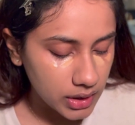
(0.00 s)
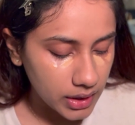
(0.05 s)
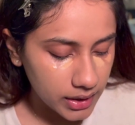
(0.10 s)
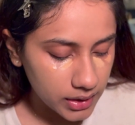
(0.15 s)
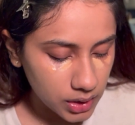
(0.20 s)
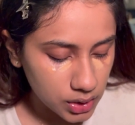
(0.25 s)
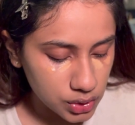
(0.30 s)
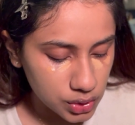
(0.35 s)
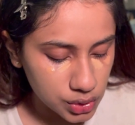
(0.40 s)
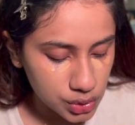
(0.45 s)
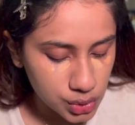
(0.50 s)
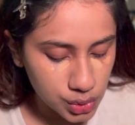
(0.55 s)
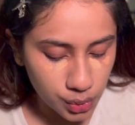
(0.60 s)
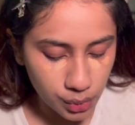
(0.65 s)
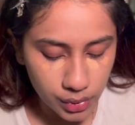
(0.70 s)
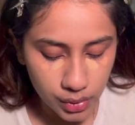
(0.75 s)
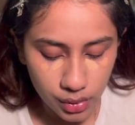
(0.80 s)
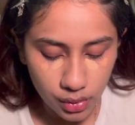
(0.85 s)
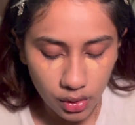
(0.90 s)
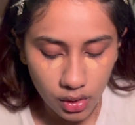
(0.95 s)
I can just show
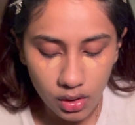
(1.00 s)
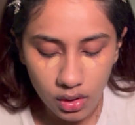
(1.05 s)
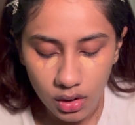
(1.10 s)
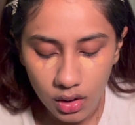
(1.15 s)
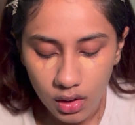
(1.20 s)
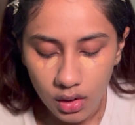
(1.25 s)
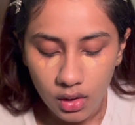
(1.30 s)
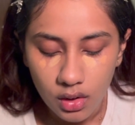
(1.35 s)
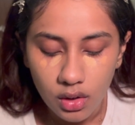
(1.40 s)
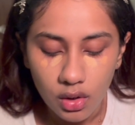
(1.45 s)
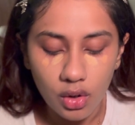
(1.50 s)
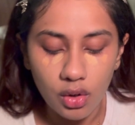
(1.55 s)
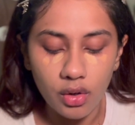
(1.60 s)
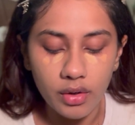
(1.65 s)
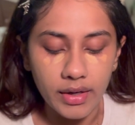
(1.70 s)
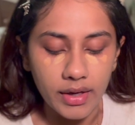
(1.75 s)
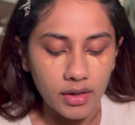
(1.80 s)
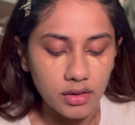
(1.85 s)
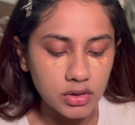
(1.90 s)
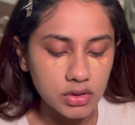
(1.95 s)
you all.
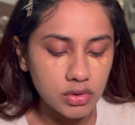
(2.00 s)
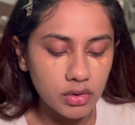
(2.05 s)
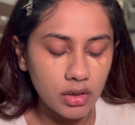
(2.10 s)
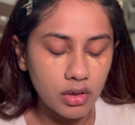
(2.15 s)
Okay, so I